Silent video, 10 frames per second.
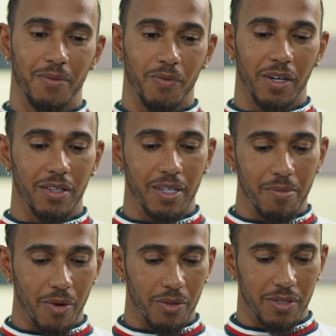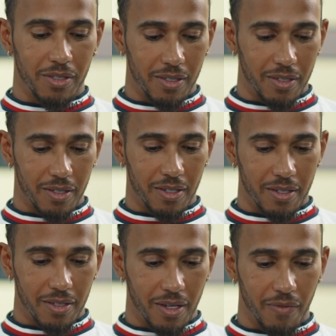one of the most,
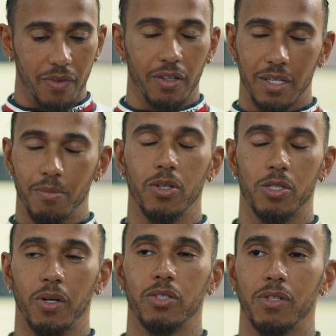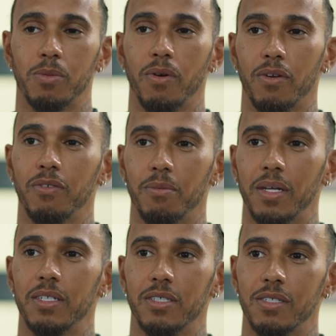if not the most special experience for me,
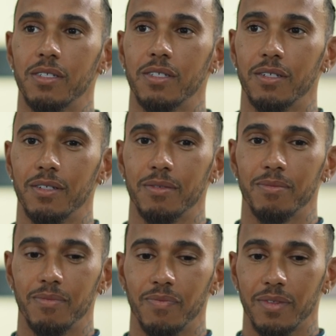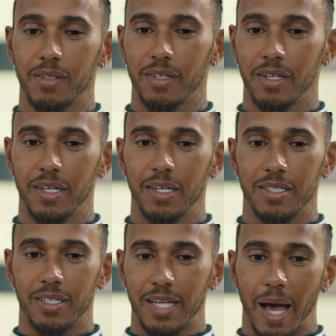just to
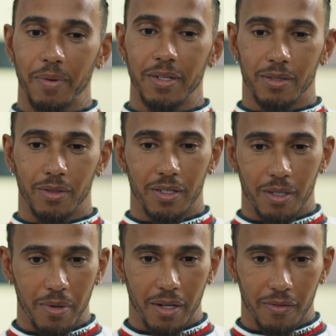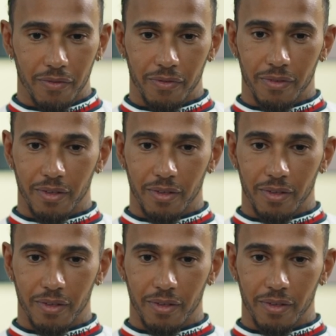tap into a little bit of